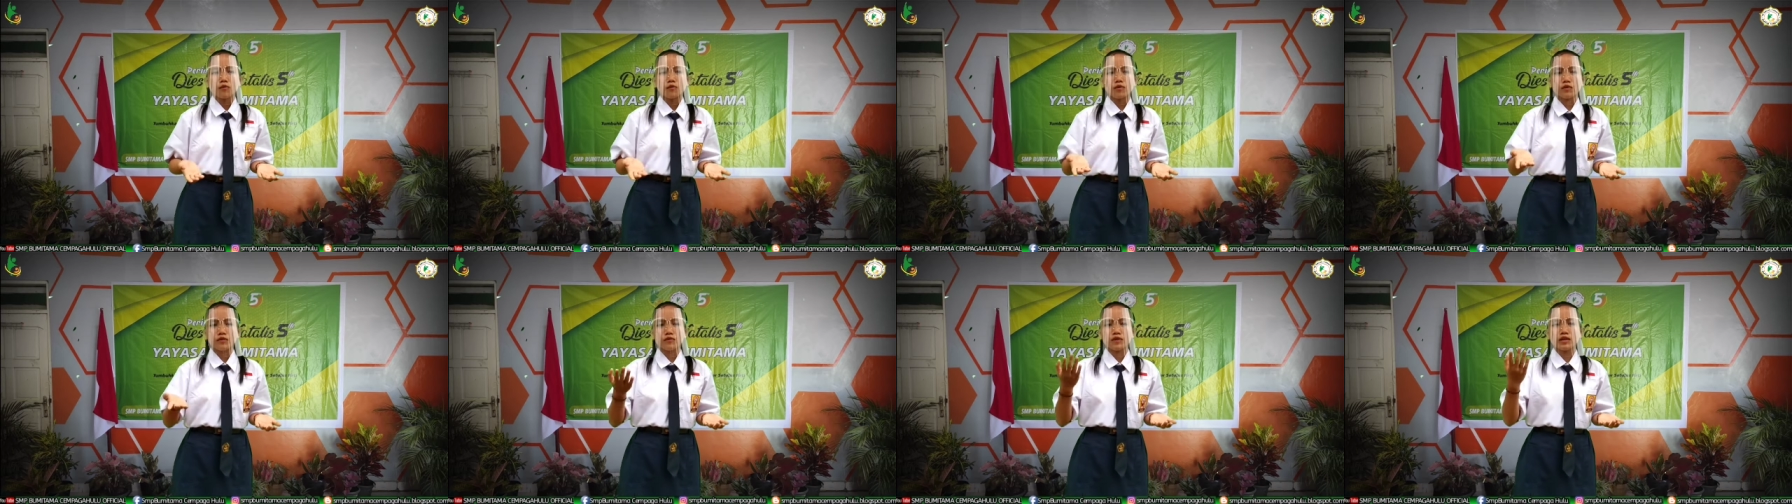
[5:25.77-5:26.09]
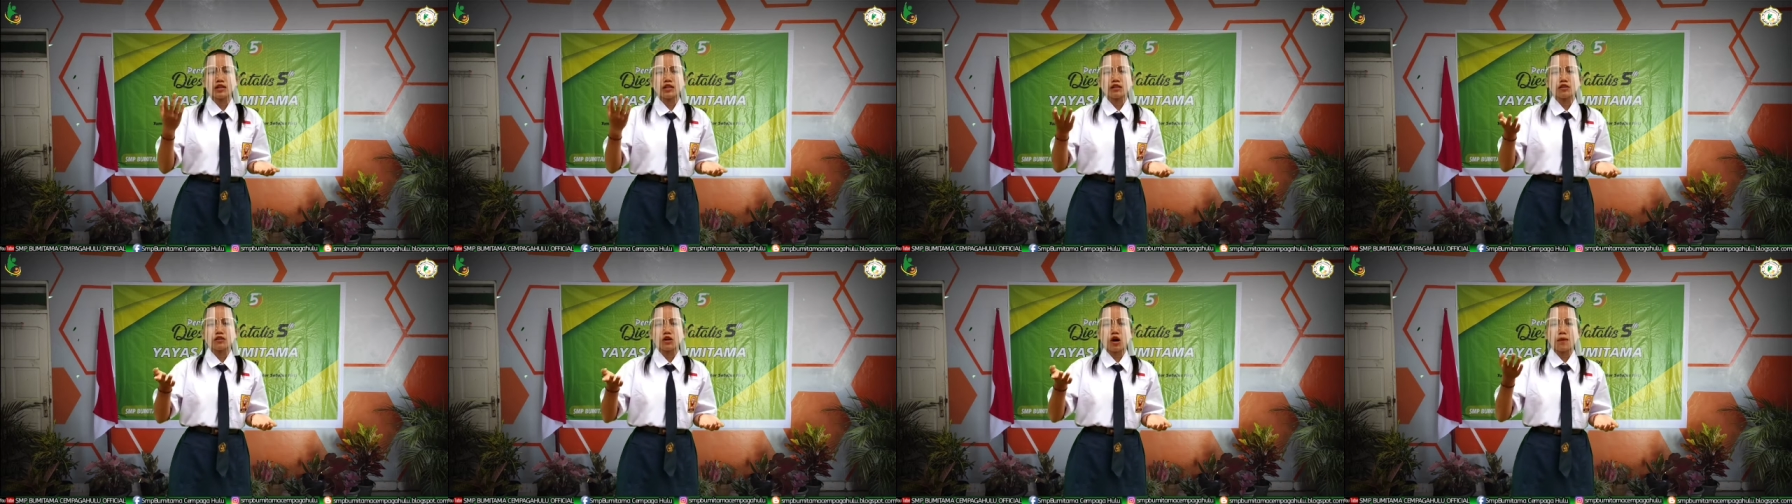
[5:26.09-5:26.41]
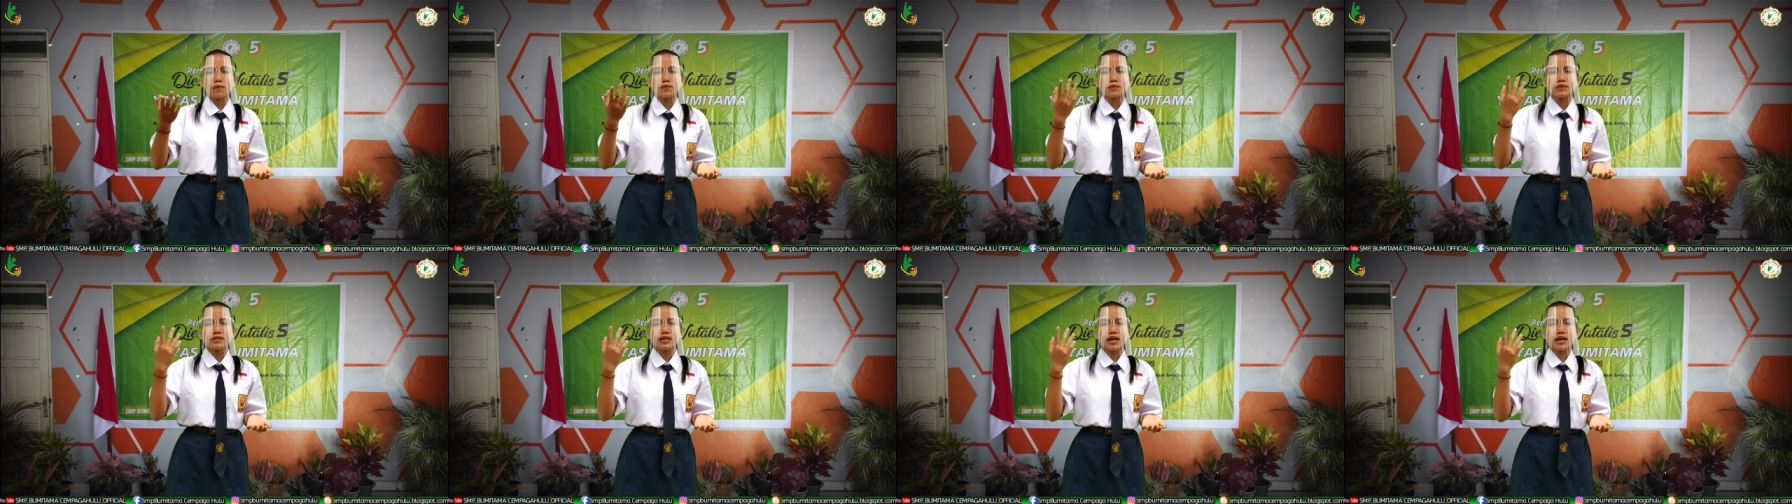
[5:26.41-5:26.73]
we will
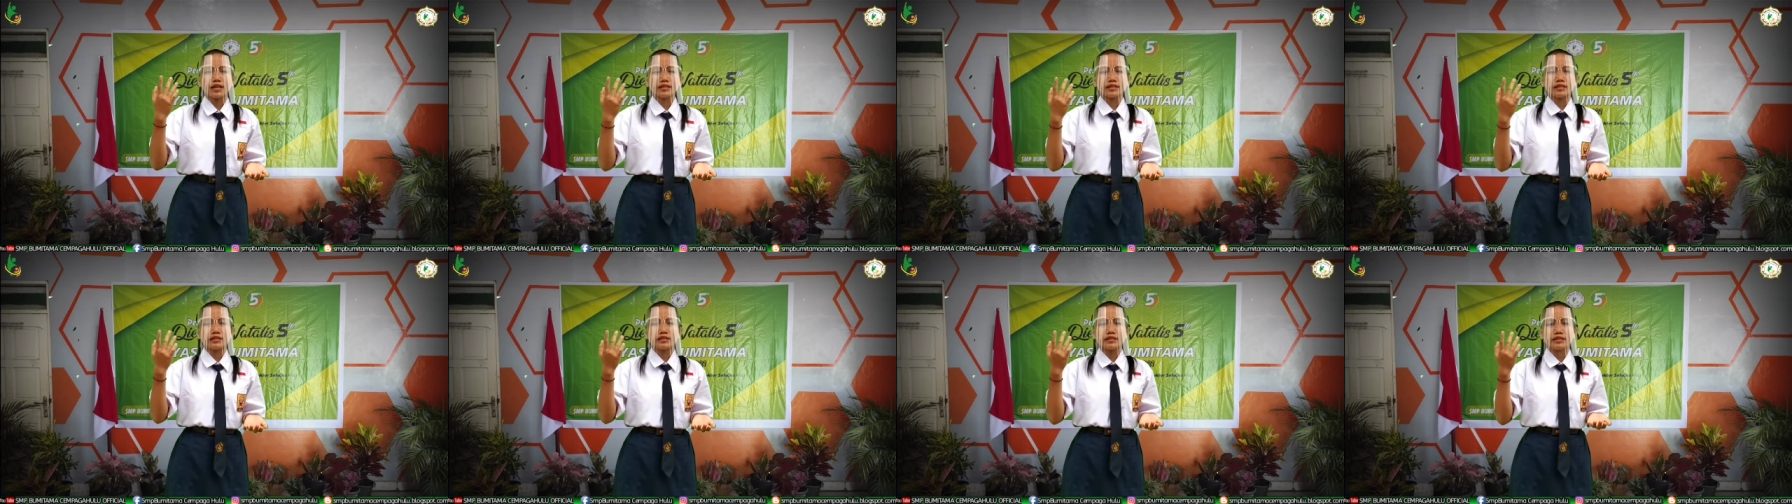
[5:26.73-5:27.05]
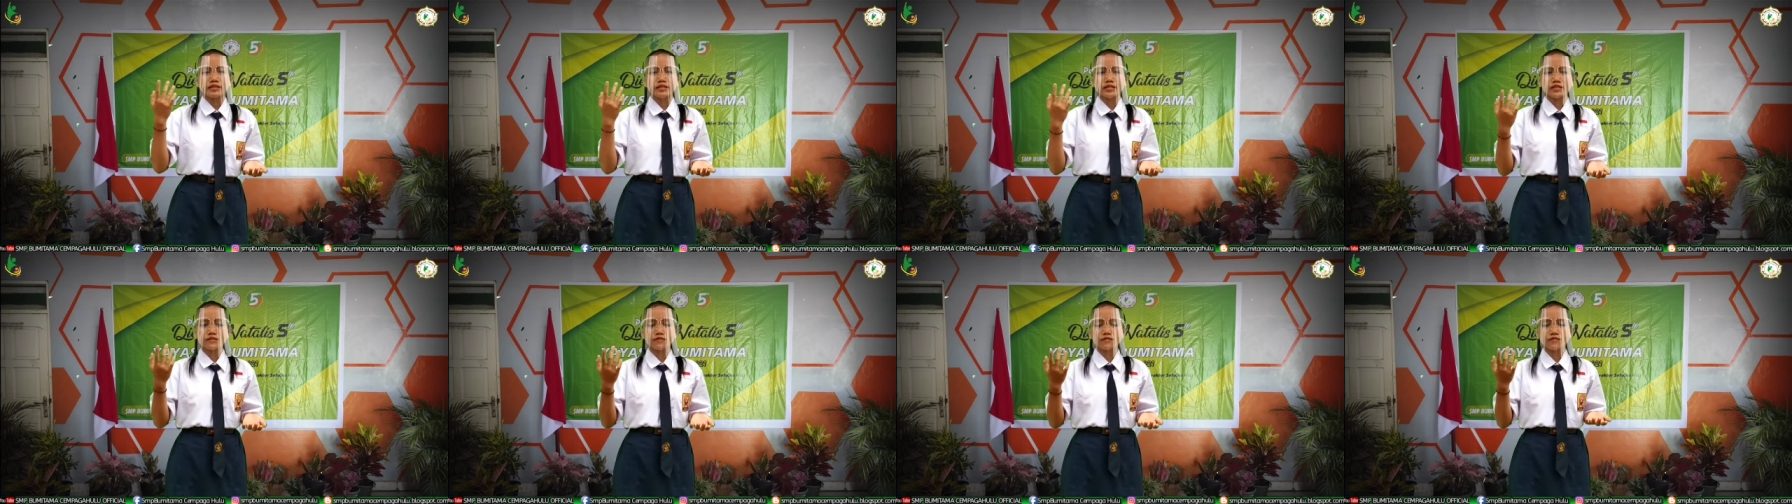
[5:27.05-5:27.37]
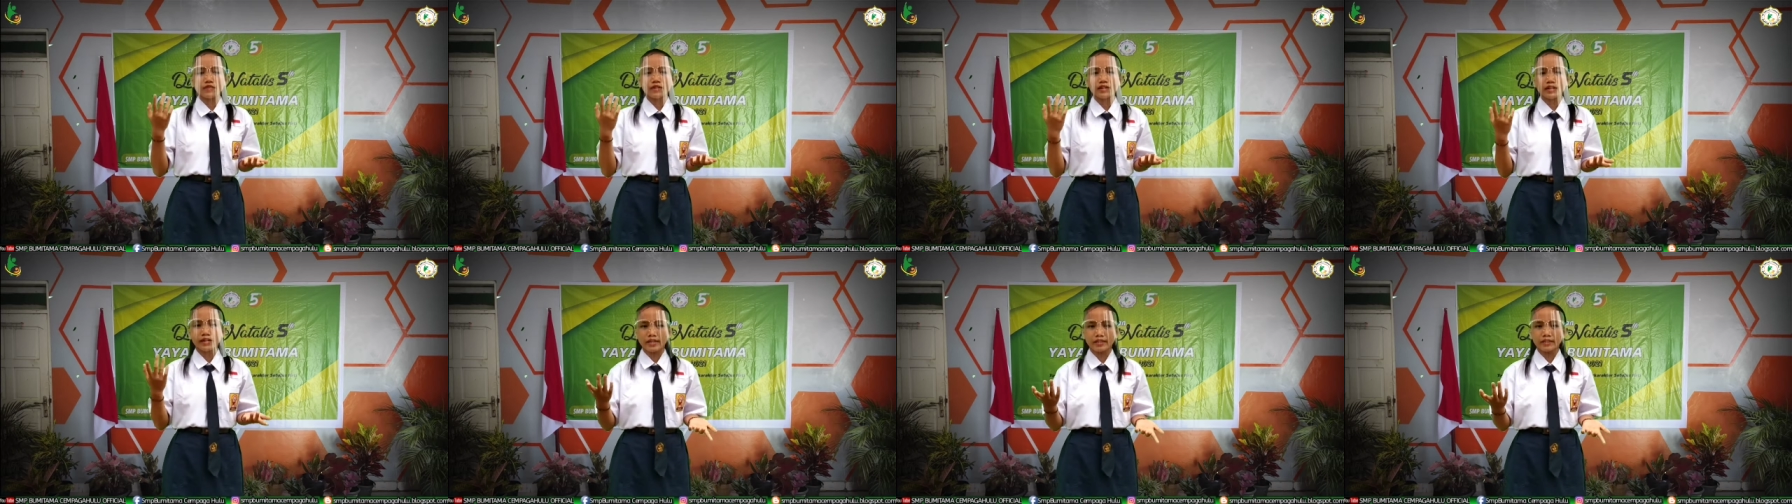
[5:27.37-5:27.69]
obtain the
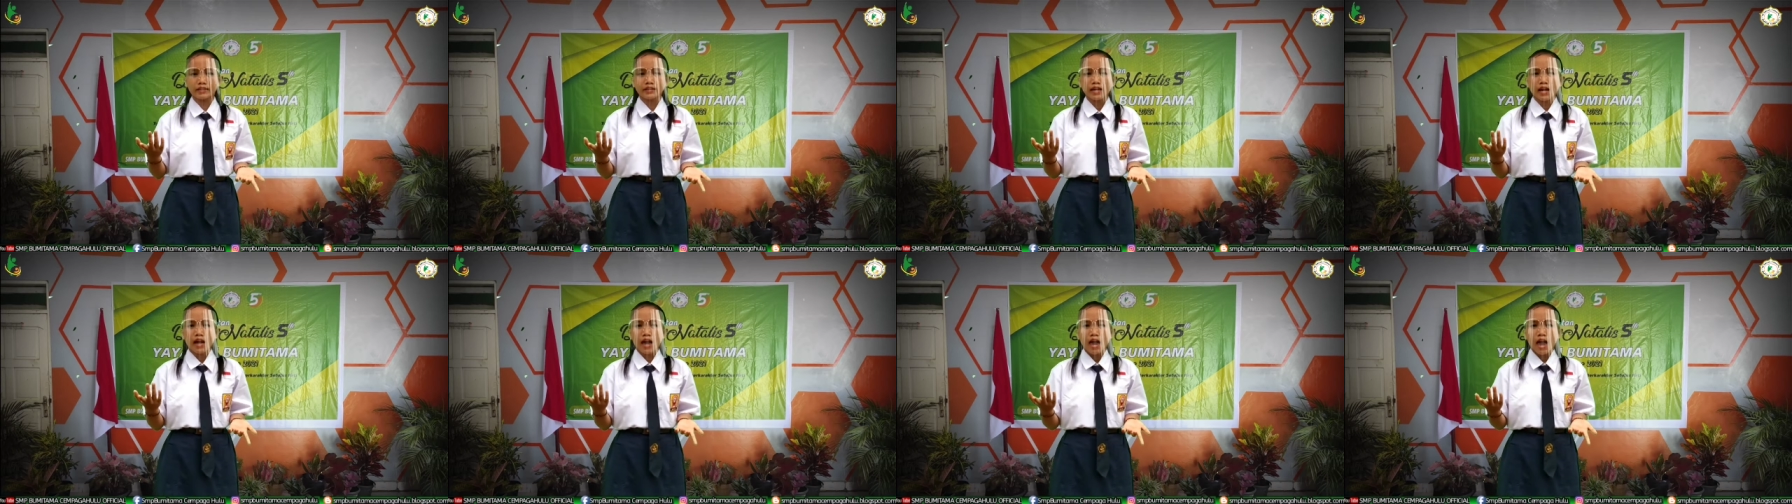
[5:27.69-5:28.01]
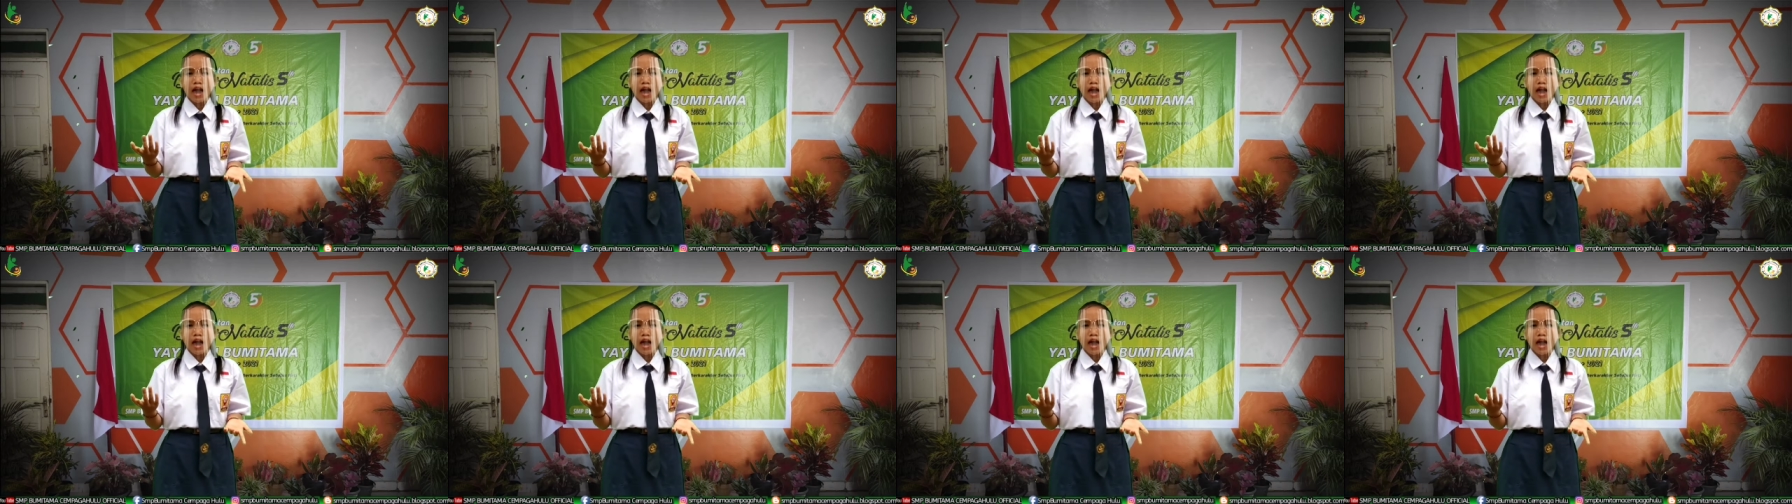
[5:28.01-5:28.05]
spirit,